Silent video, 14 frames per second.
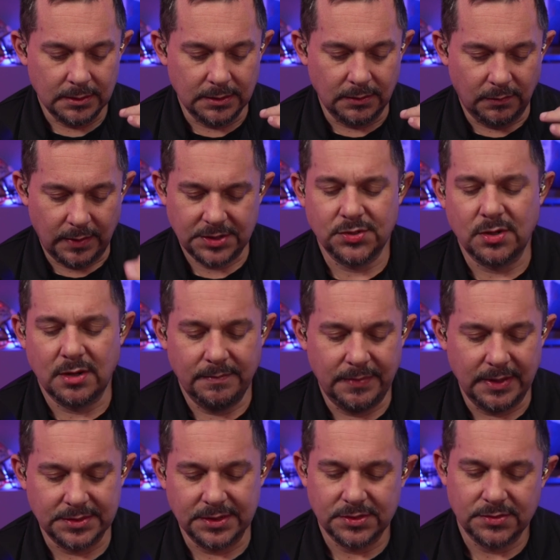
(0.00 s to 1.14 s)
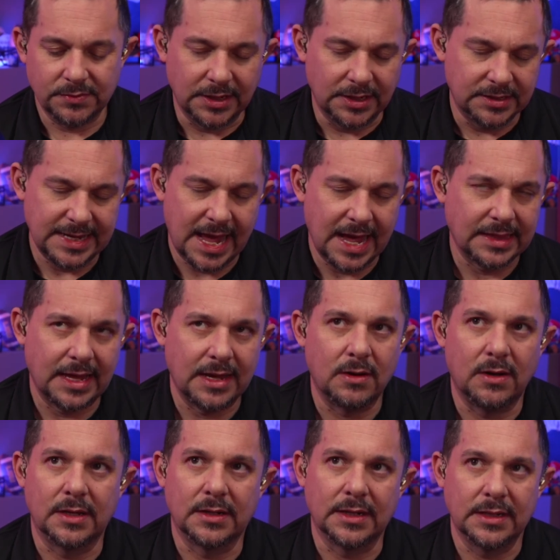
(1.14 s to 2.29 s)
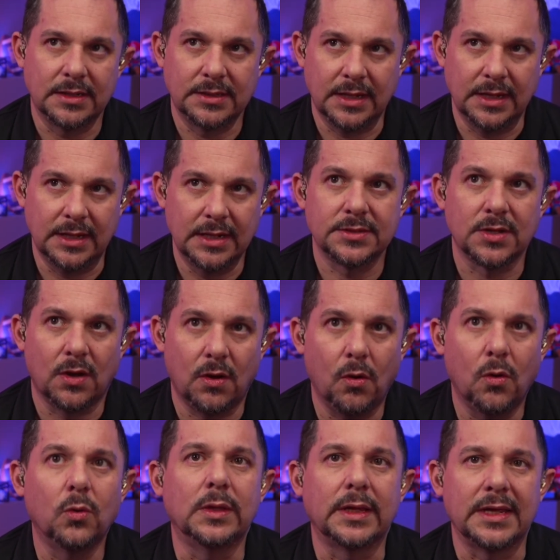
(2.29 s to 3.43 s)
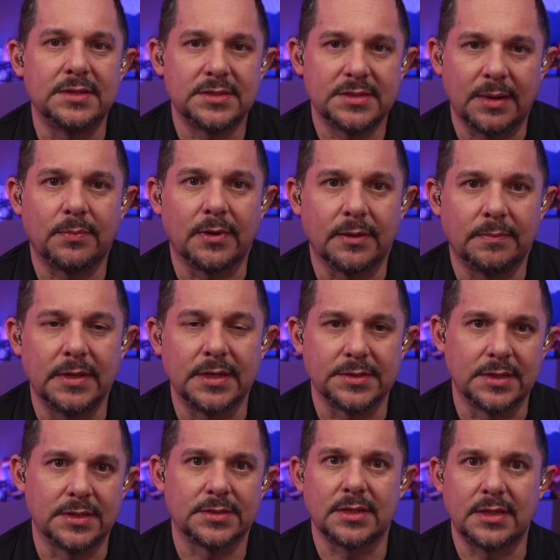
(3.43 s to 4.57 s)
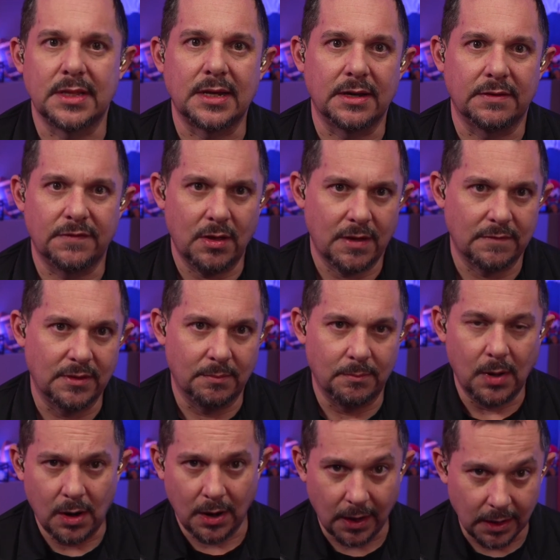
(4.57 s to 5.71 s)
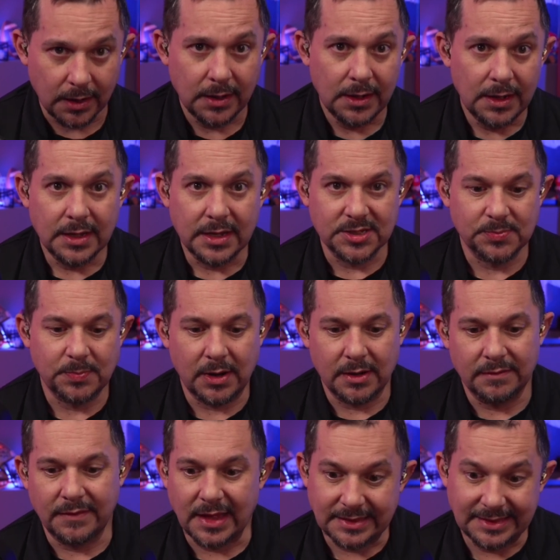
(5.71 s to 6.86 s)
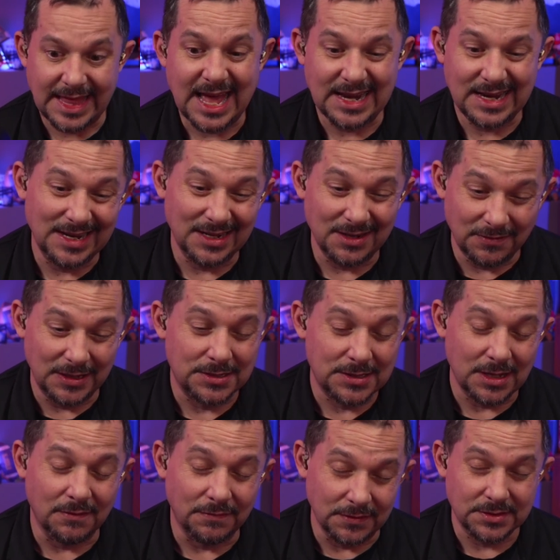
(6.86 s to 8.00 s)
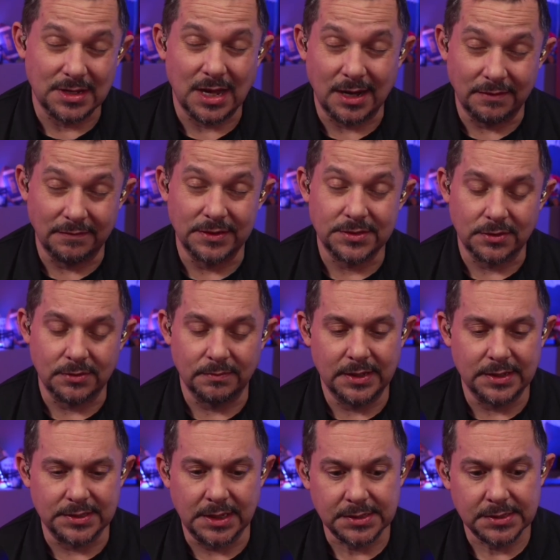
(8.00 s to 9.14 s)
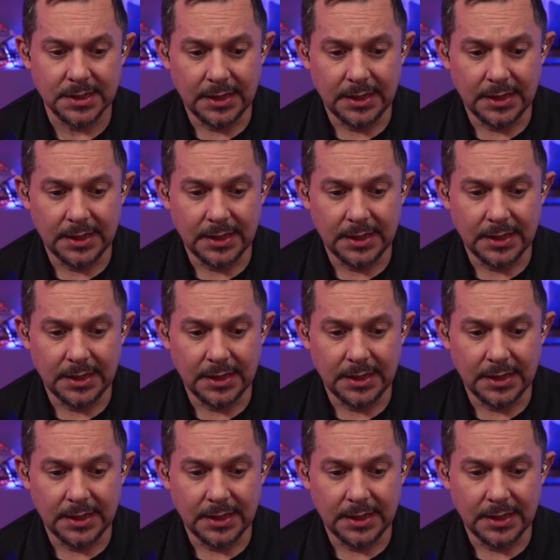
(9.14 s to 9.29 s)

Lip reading: restaurant business, when you tack that on, it is a wholly separate business. And then if you have the bar as part of that, that in and of itself is kind of its own business.